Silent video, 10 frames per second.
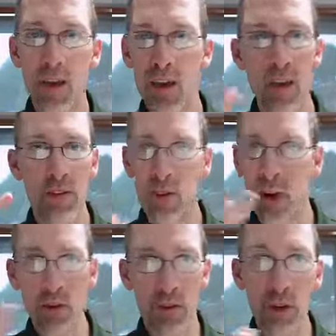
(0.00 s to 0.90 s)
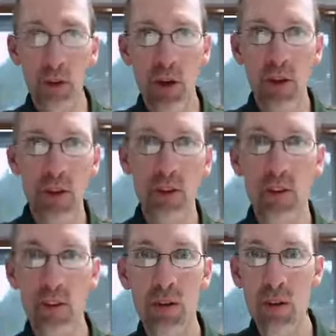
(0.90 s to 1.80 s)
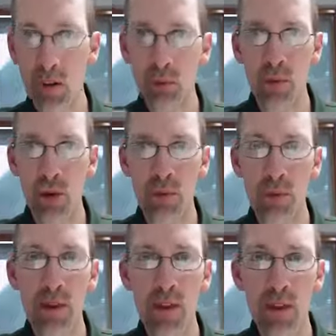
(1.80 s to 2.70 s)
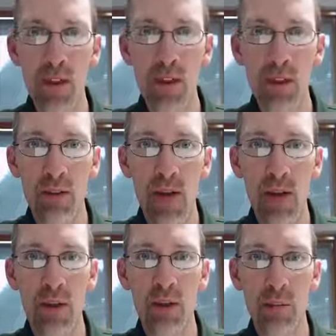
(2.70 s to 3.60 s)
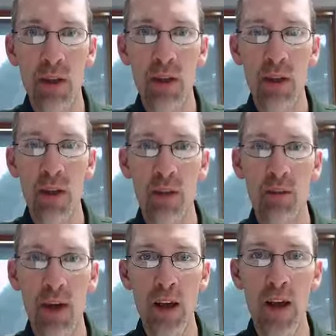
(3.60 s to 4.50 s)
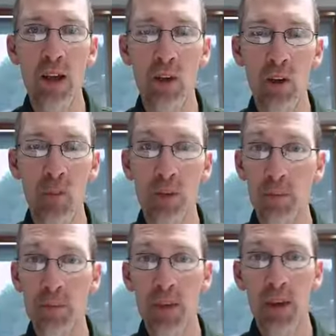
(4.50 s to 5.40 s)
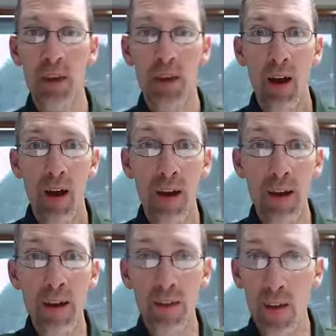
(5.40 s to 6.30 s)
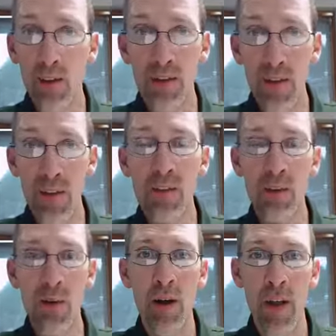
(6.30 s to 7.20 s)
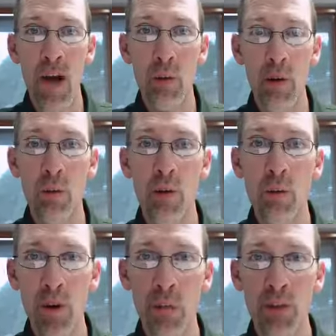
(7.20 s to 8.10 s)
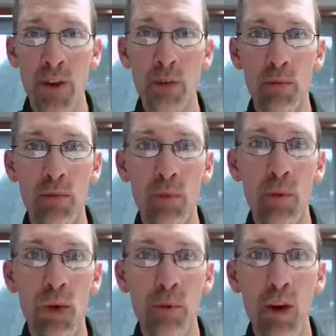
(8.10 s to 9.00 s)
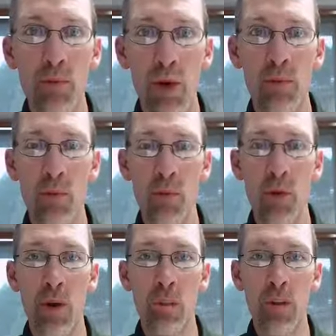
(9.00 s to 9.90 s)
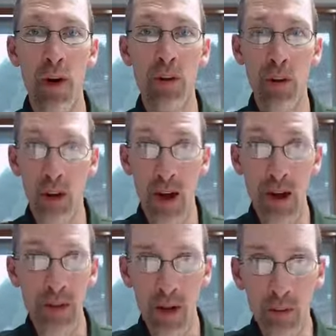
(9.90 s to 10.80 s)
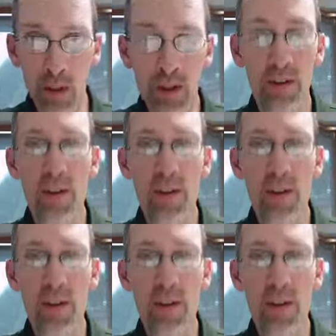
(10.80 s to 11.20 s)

It's a long story, just part of being the reality of being a finite human. It takes at least about an hour or more prep time to get ready for every morning prayer, and I love it.